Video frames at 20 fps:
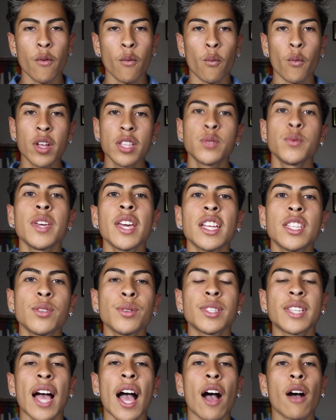Once we get to
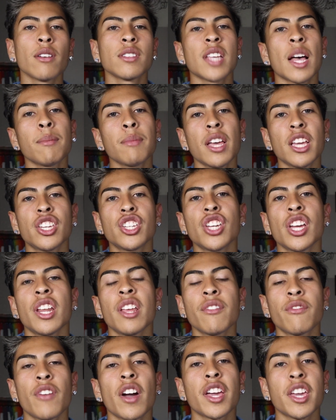his house, I'm like
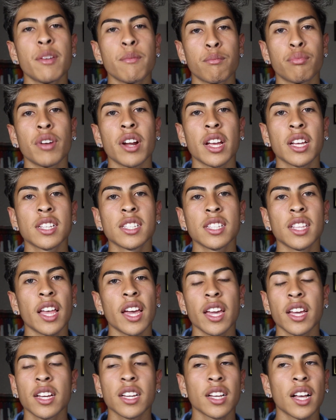shitting fucking bricks.
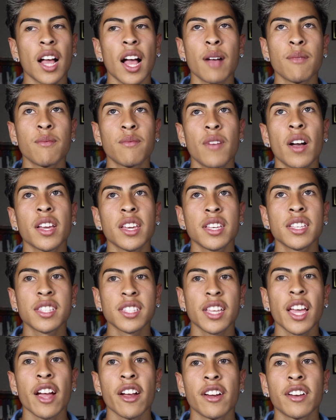Like I'm fucking
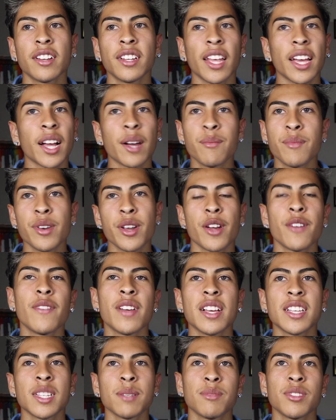scared. Like I'm
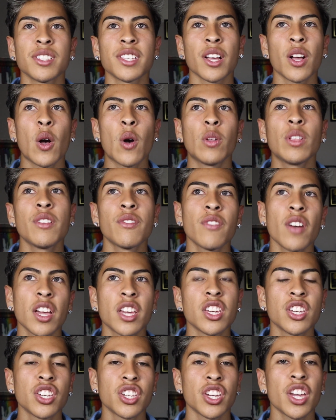nervous. I'm just like, holy
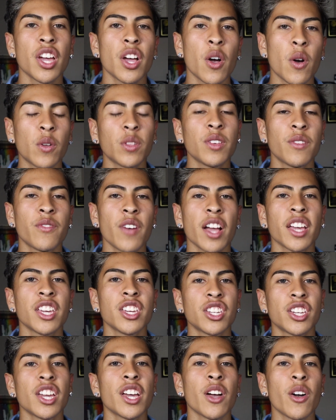fucking shit, holy fucking
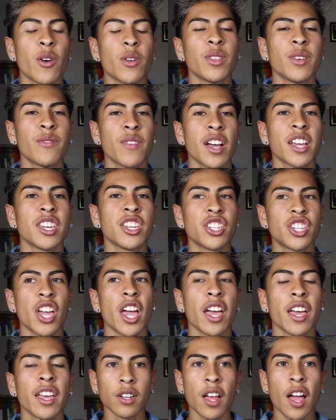shit, holy fucking
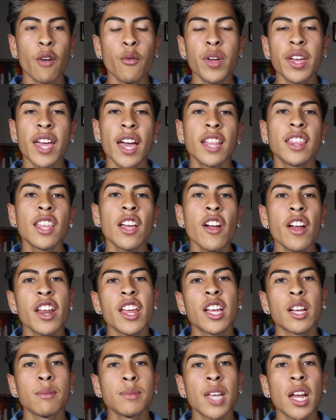shit. And we get there and
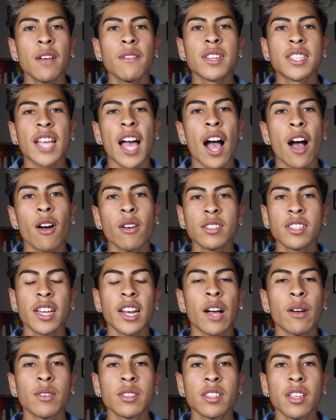he comes out of his house
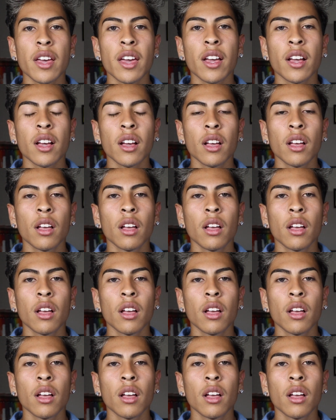and I was like,